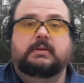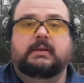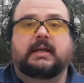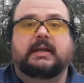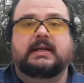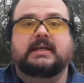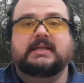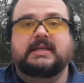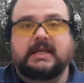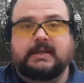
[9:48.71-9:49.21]

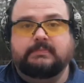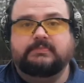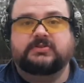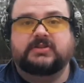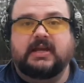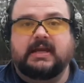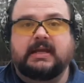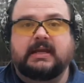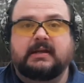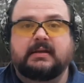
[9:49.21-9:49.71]
And he keeps
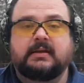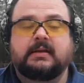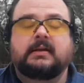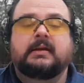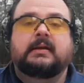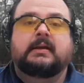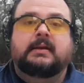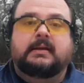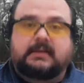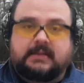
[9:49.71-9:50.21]
saying
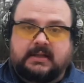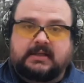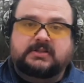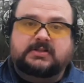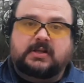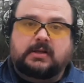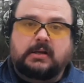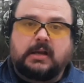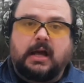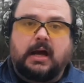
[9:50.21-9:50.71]
that
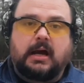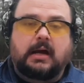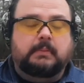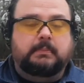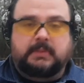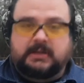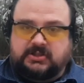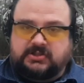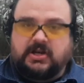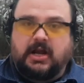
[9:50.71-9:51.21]
it's Glock,
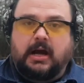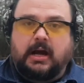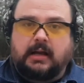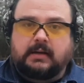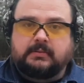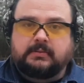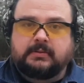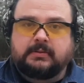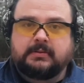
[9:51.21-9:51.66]
but it's not.